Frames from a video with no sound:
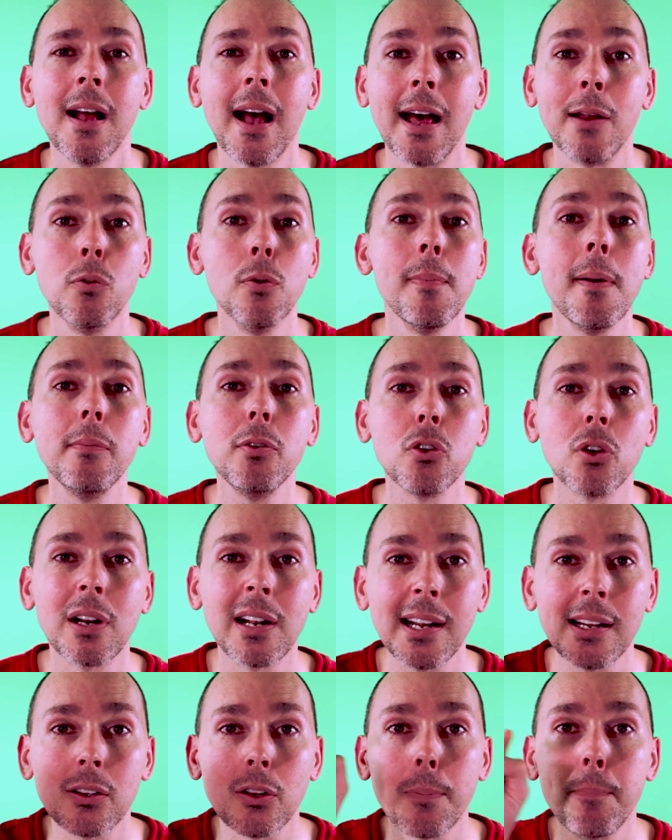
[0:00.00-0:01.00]
And remember to
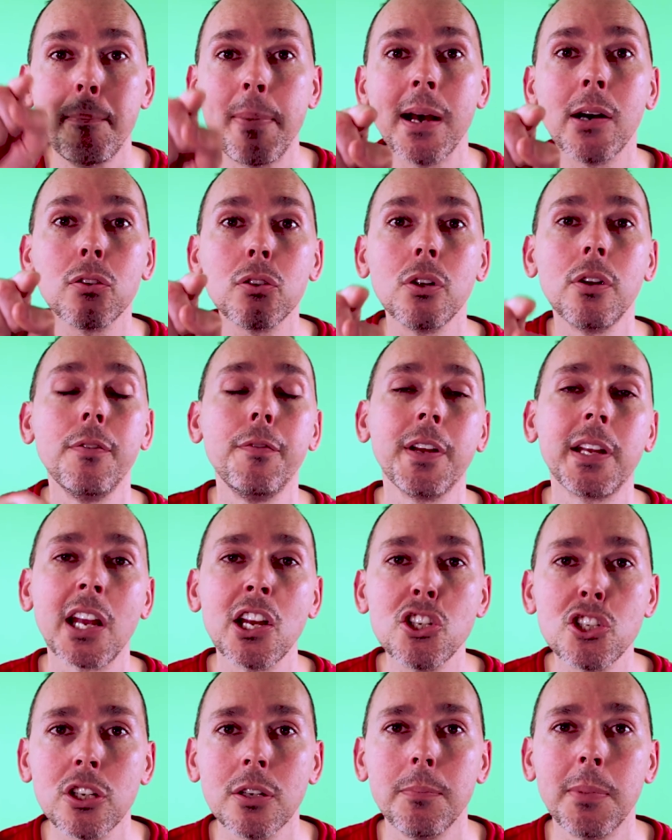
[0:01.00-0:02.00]
click the bell
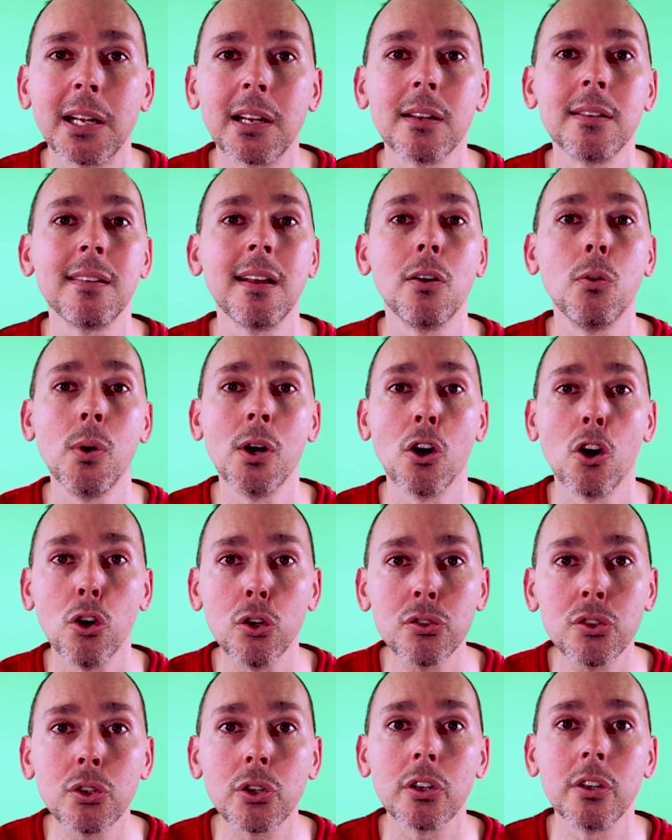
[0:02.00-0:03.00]
notification, because we're
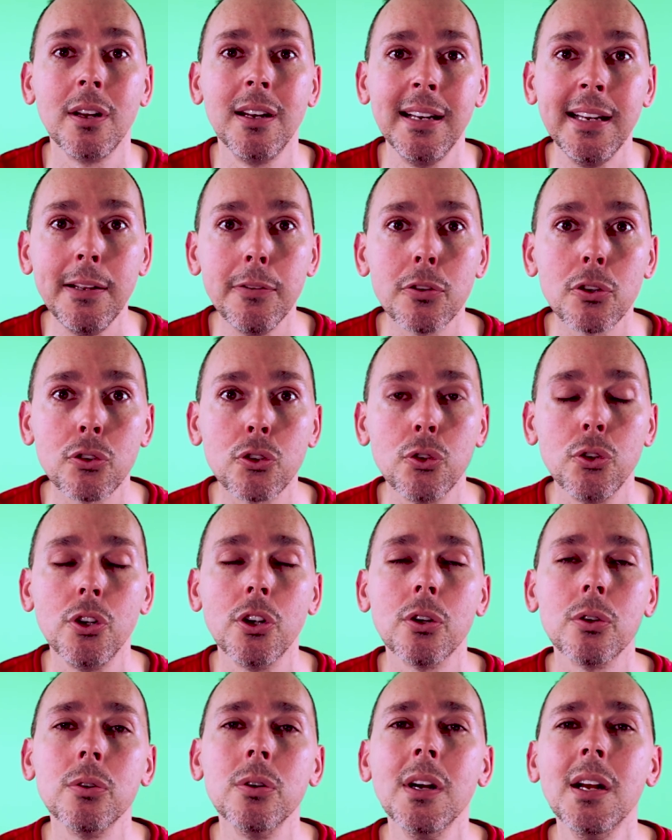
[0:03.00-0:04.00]
also going to leave the
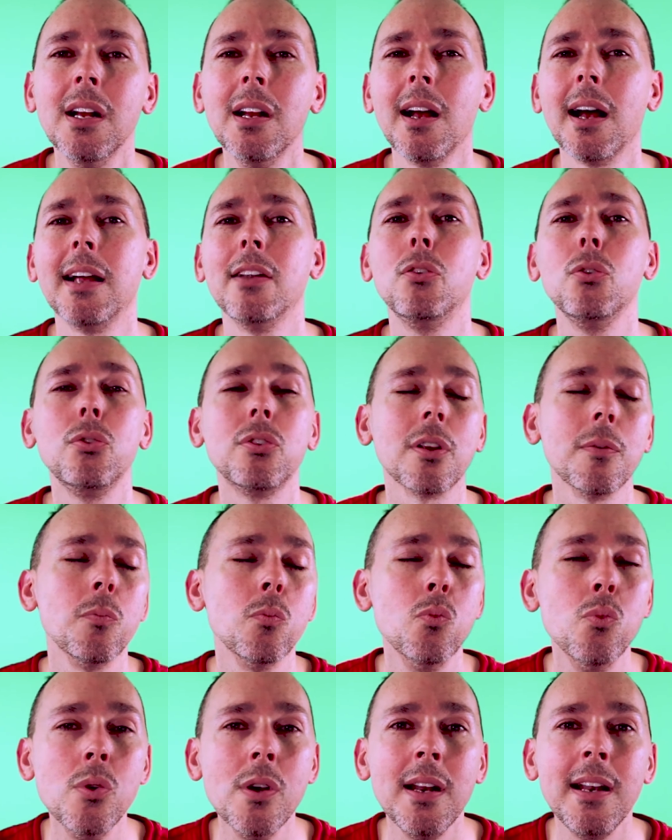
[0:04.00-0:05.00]
studio and do
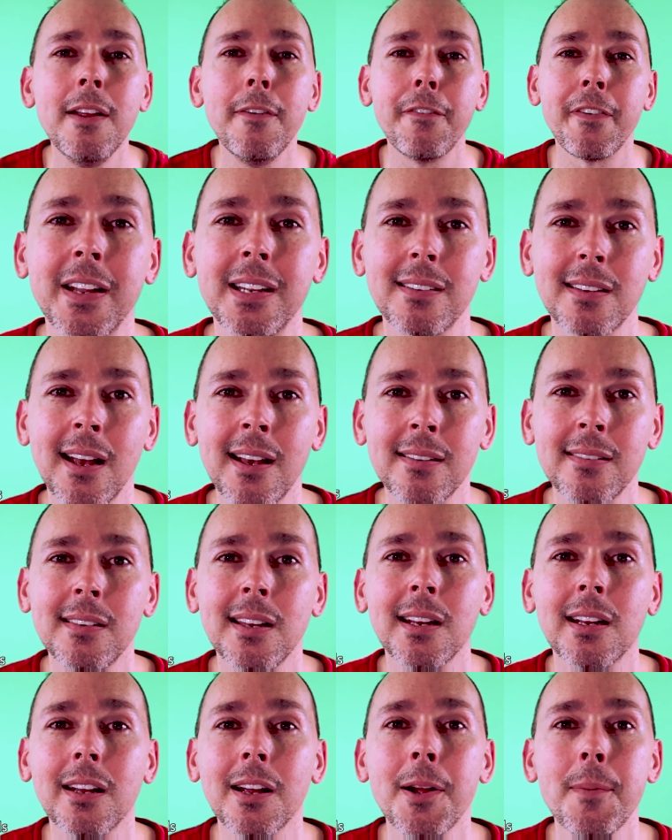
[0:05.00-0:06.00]
some really
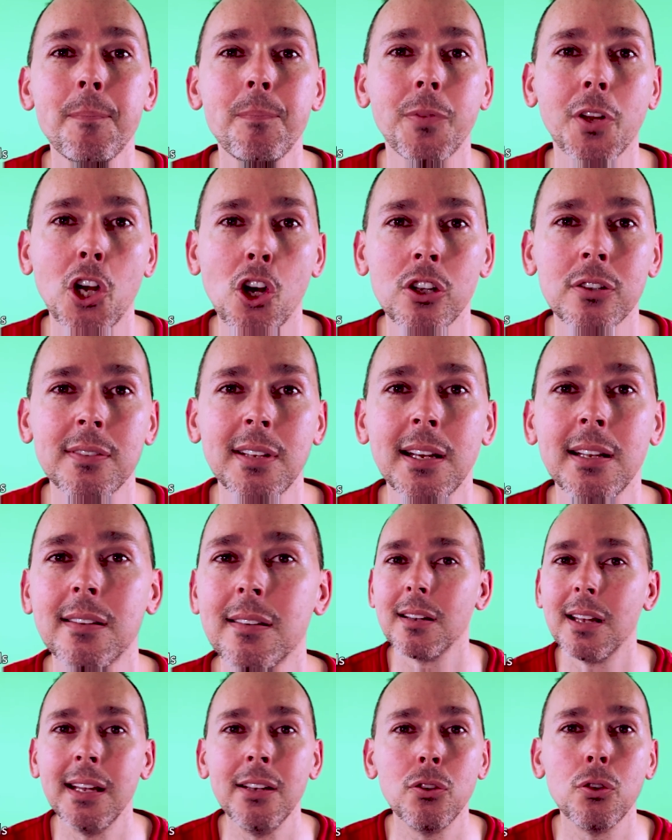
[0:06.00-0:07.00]
fantastic
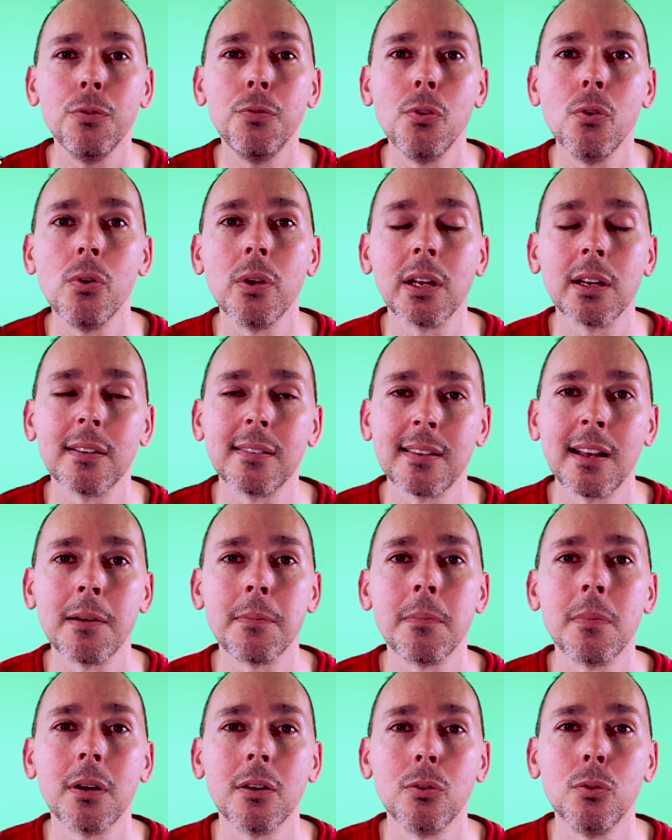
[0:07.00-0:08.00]
content, interviewing
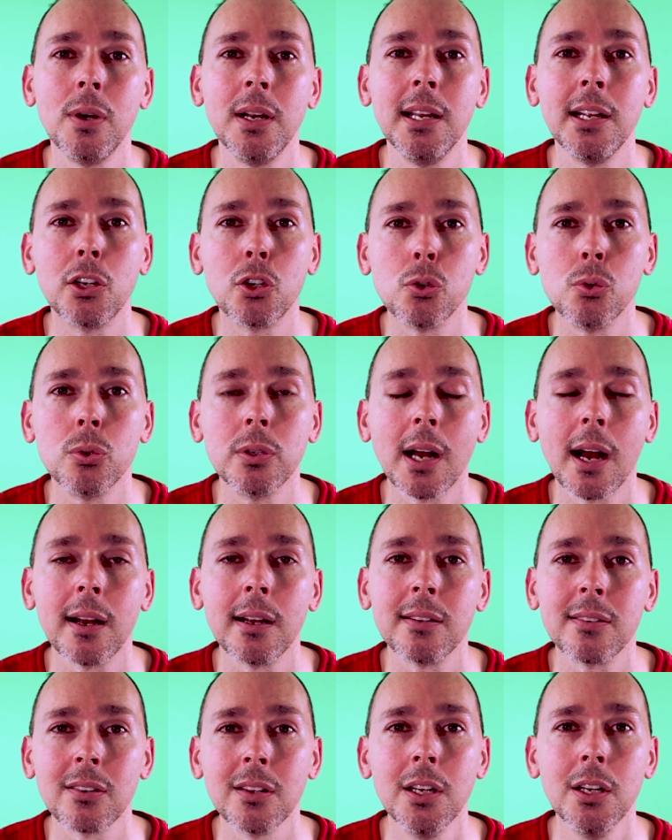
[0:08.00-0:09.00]
some really cool
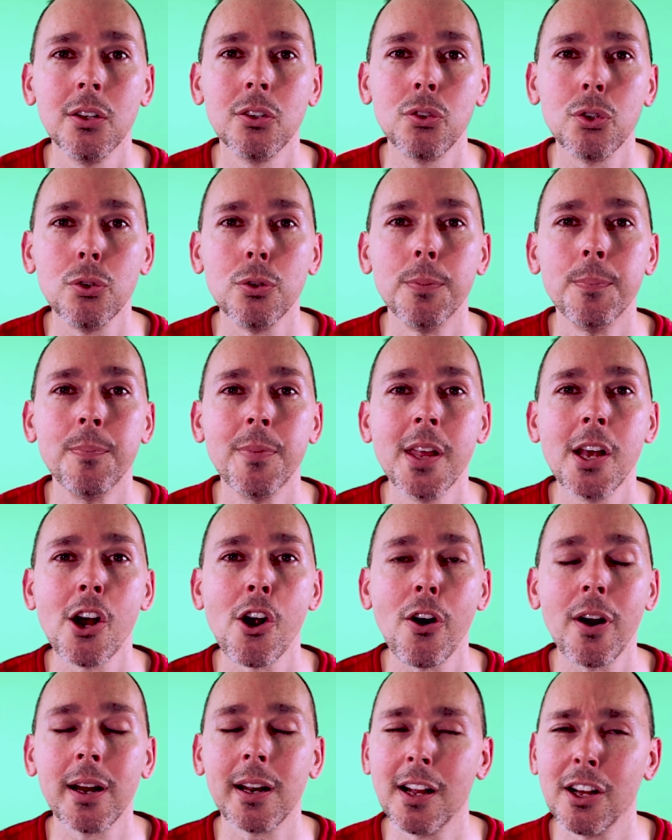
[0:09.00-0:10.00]
guys too.
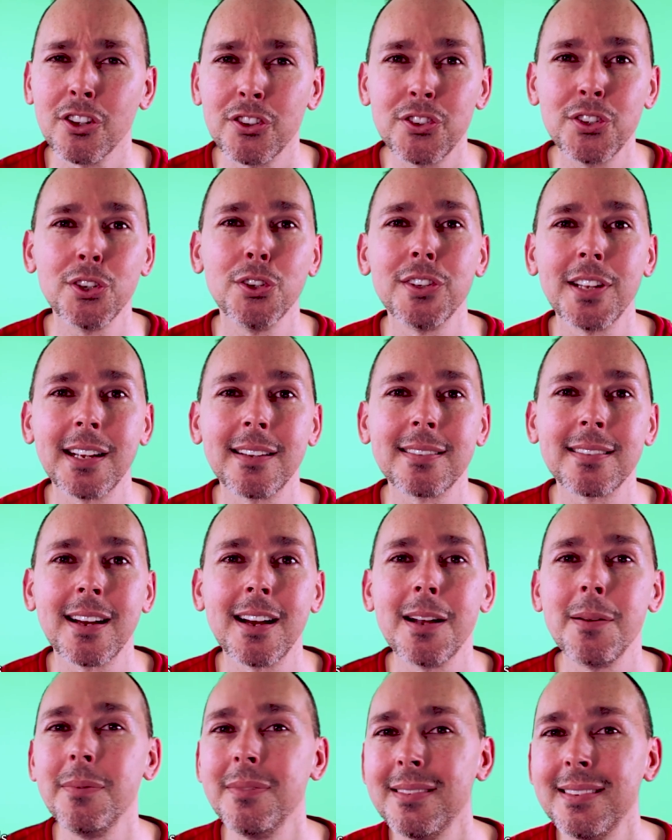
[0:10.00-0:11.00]
All right, until next
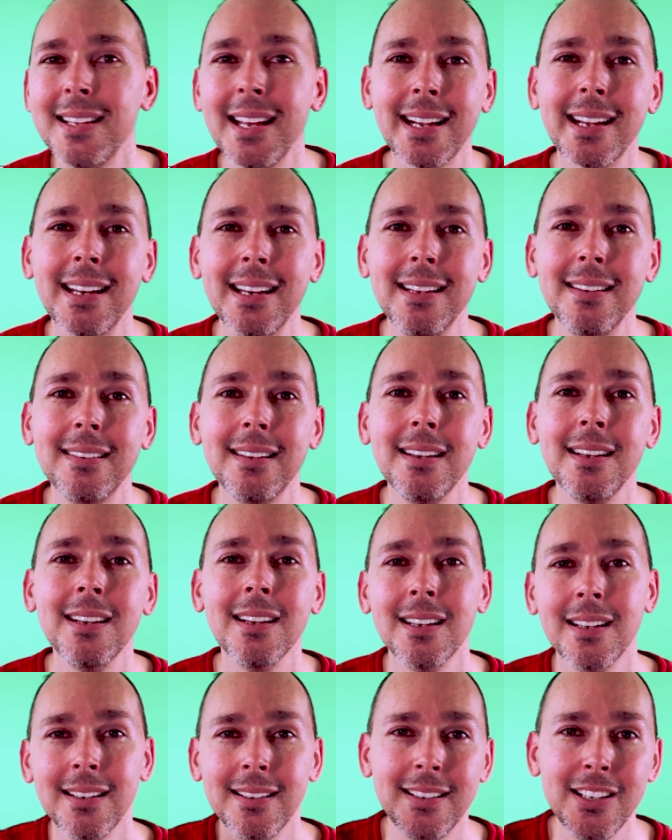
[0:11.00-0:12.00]
time, take it easy.
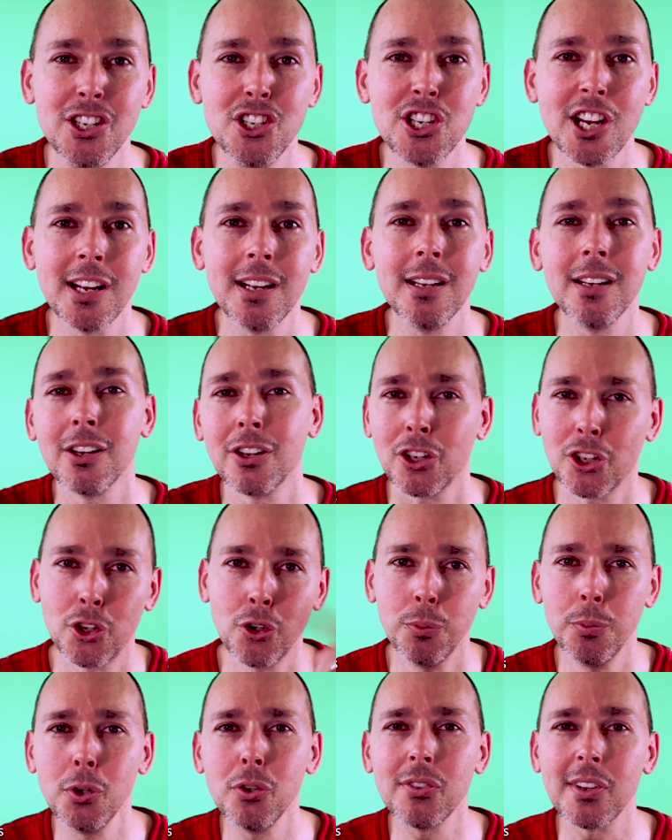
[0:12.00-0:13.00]
D J,
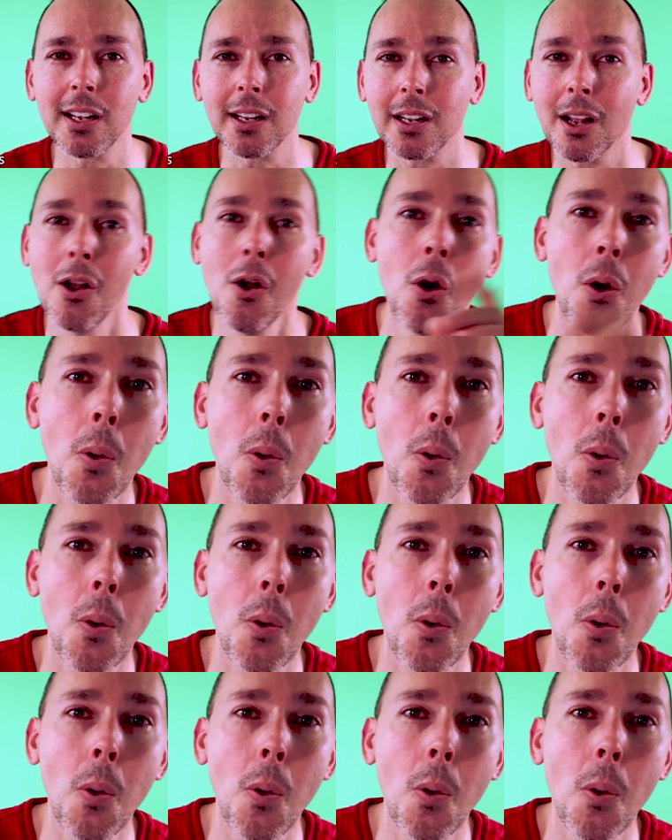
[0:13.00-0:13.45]
cue music.